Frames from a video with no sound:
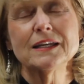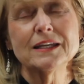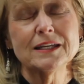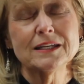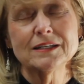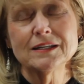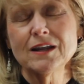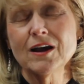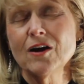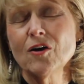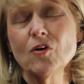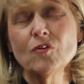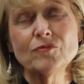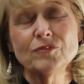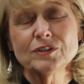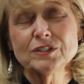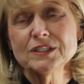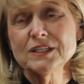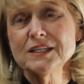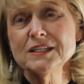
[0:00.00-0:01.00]
in
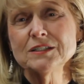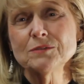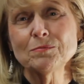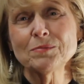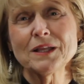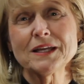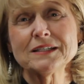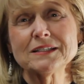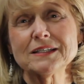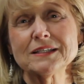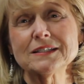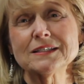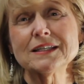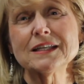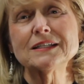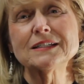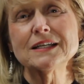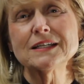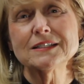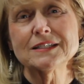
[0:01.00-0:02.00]
overseas places
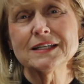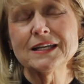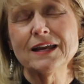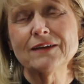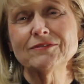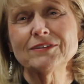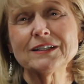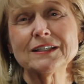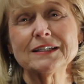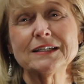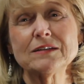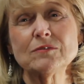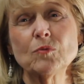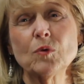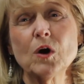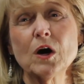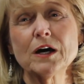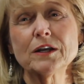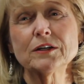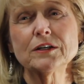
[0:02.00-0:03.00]
that doesn't have clean
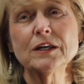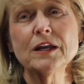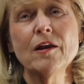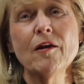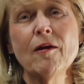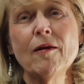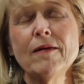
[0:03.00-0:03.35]
water.